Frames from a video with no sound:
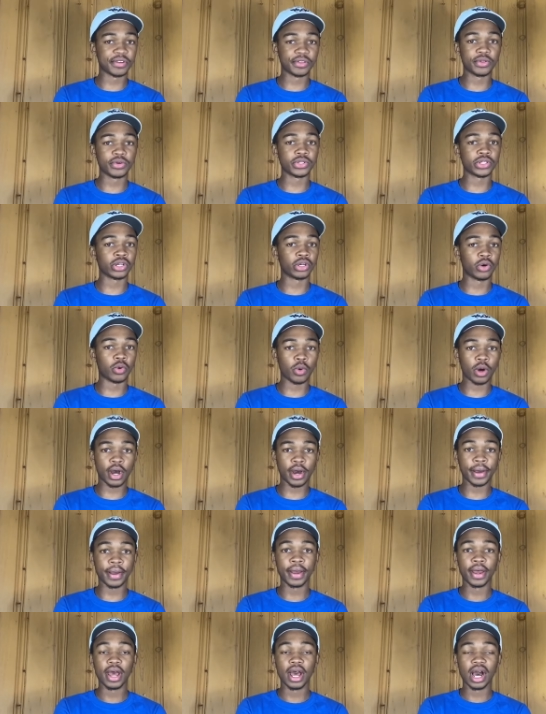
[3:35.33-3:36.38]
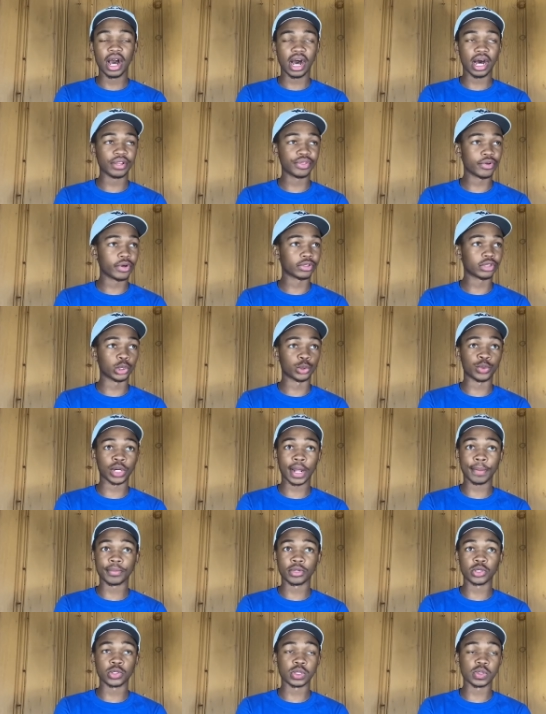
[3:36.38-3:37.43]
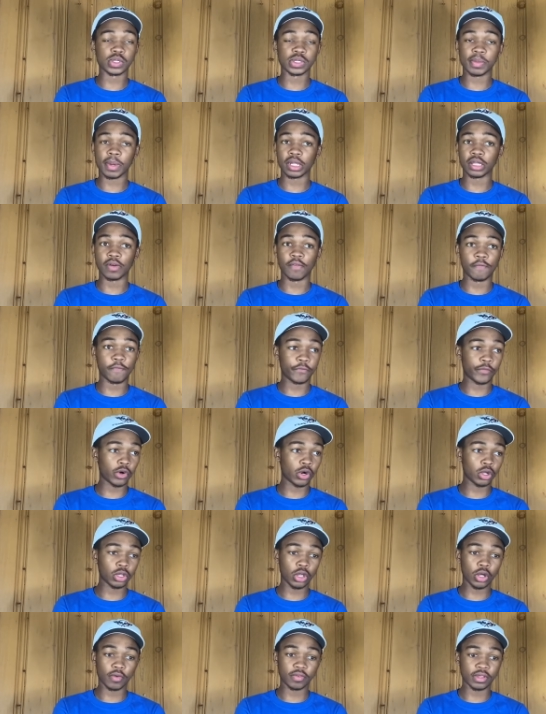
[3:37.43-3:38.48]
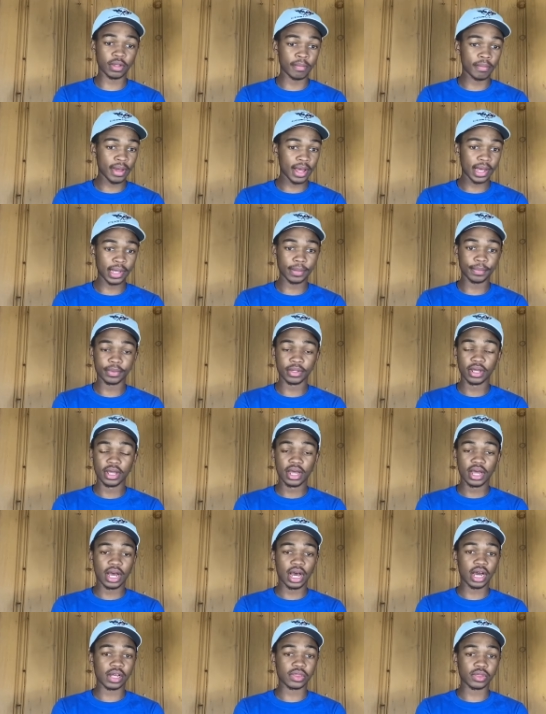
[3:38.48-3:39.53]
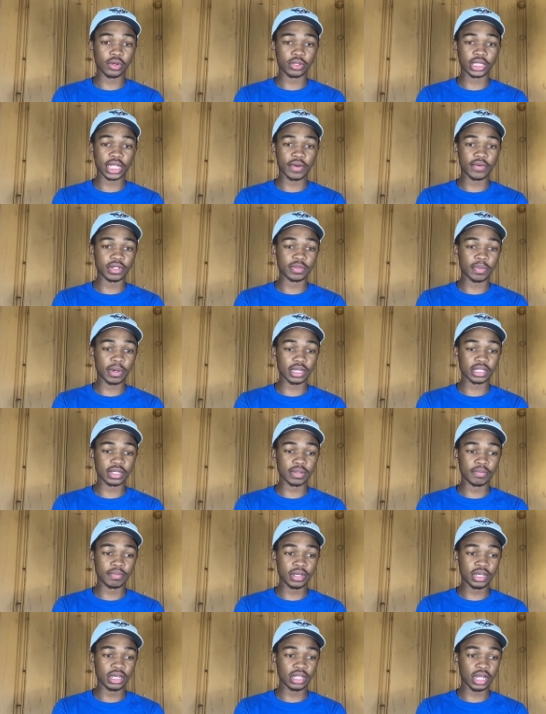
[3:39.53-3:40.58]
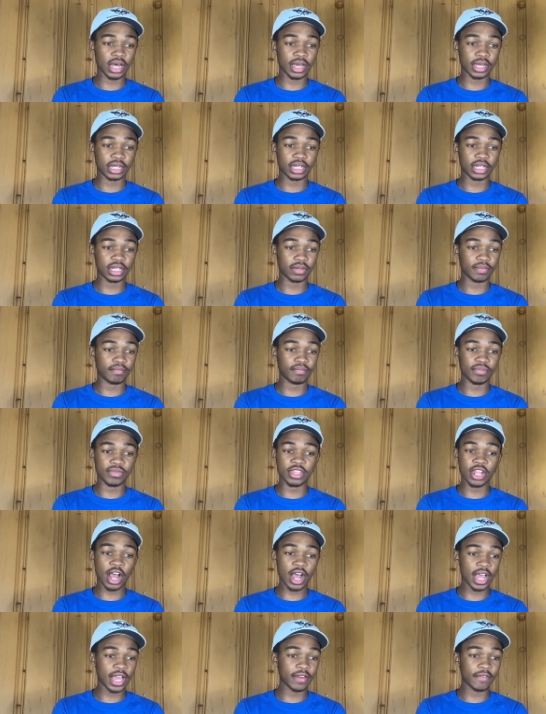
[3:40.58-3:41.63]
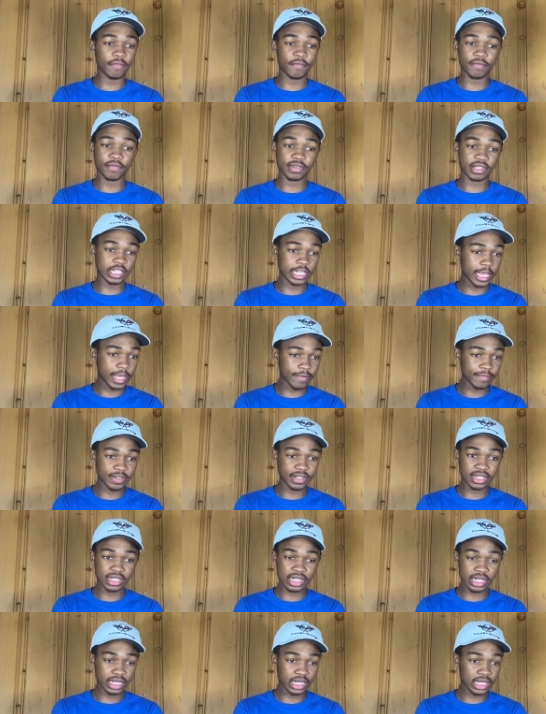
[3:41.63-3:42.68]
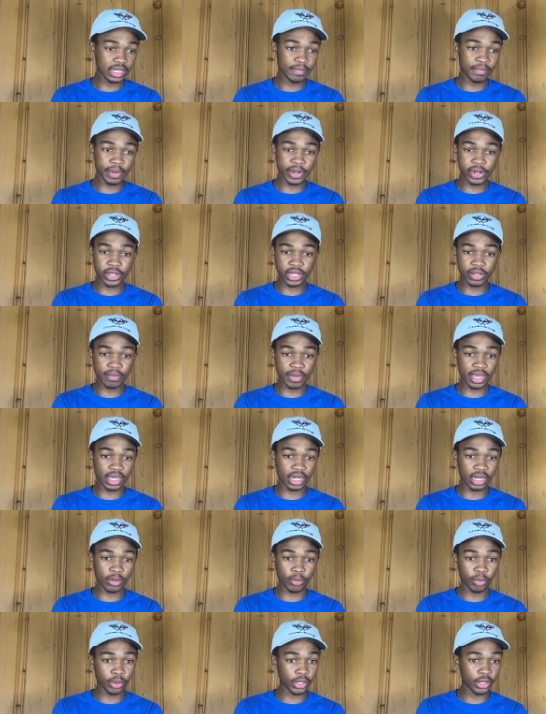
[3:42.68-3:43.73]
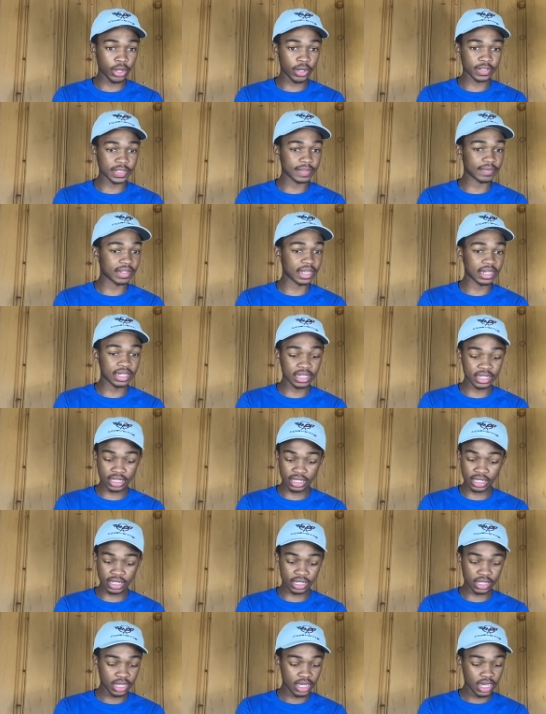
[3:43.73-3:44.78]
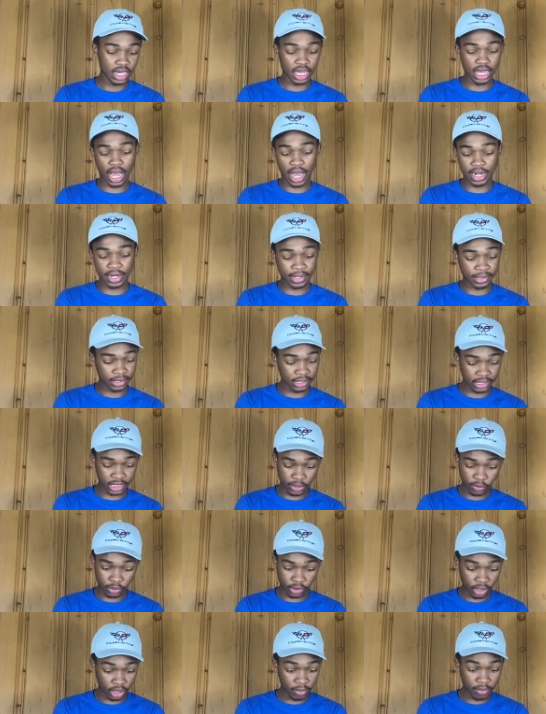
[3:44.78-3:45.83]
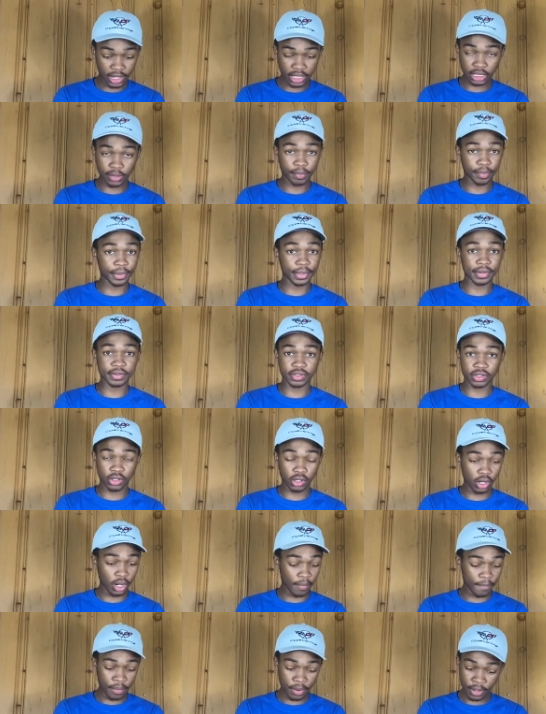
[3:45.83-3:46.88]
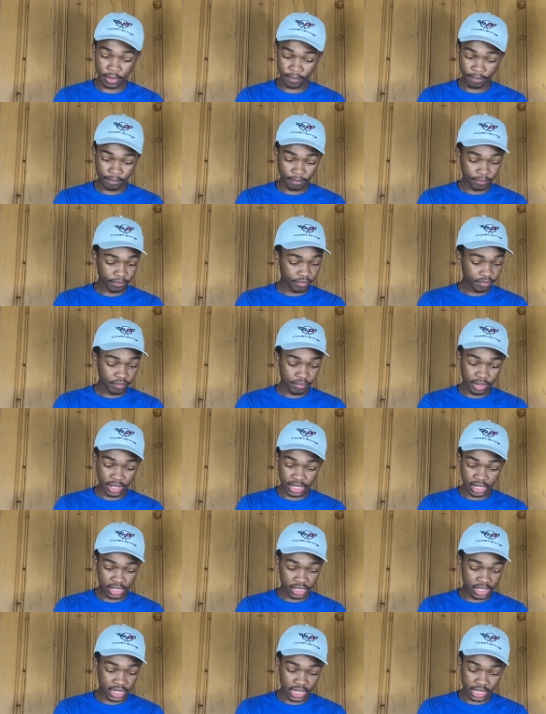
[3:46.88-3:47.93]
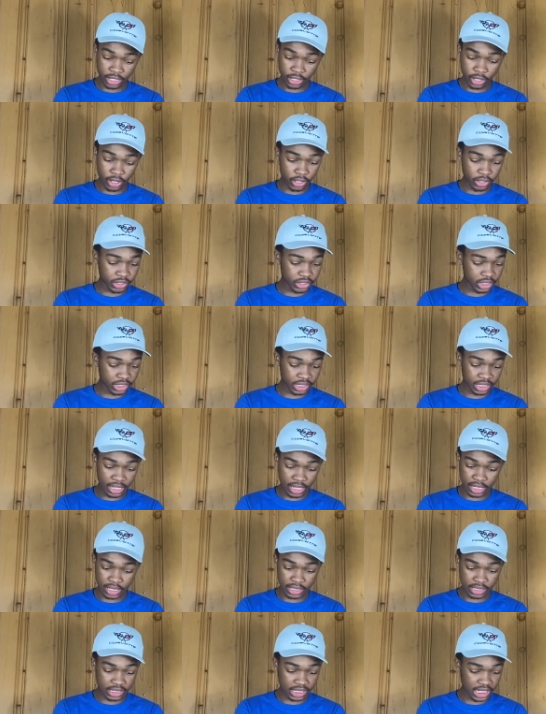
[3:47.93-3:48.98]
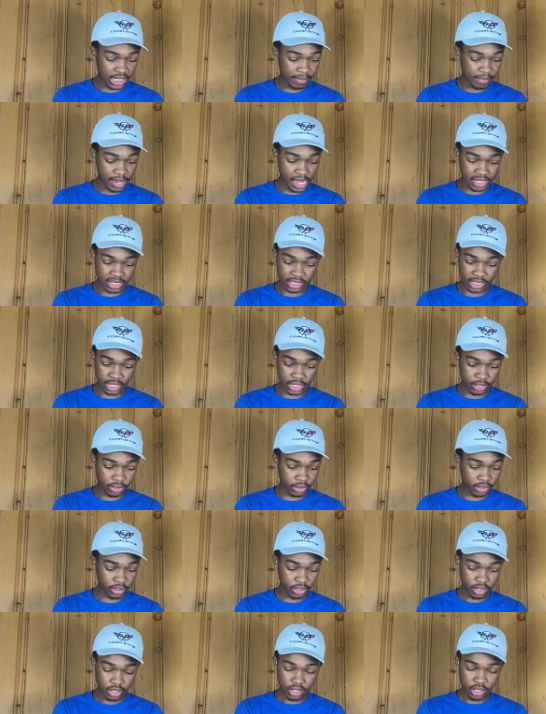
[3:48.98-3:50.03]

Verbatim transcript: losing Kawhi, I thought the Raptors was about to fall off the map. I thought they was about to be like 9th, 10th seed, barely making the playoffs if they did. I didn't think they were going to make the playoffs at all, but, man, Nick Nurse is getting his team back together